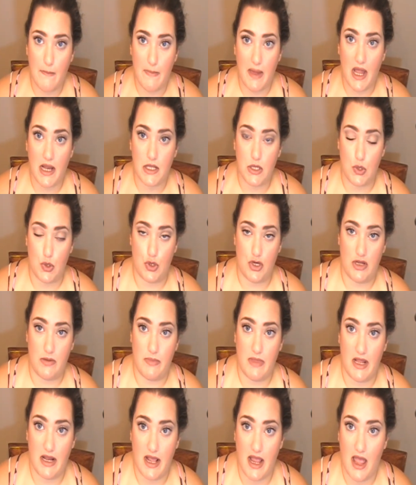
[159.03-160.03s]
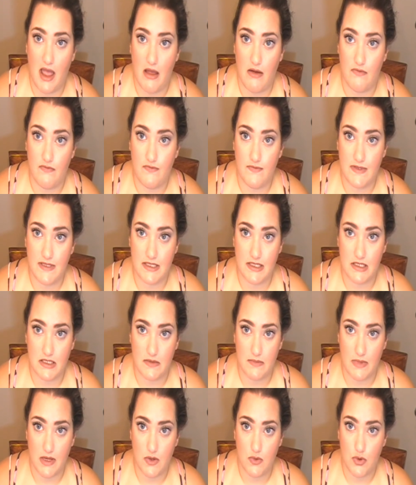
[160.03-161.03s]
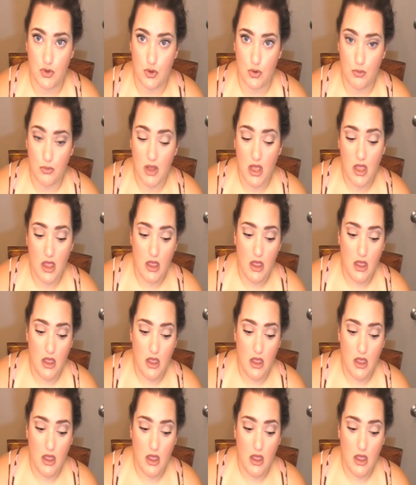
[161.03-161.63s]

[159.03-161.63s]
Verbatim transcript: body cream that I have still in my room,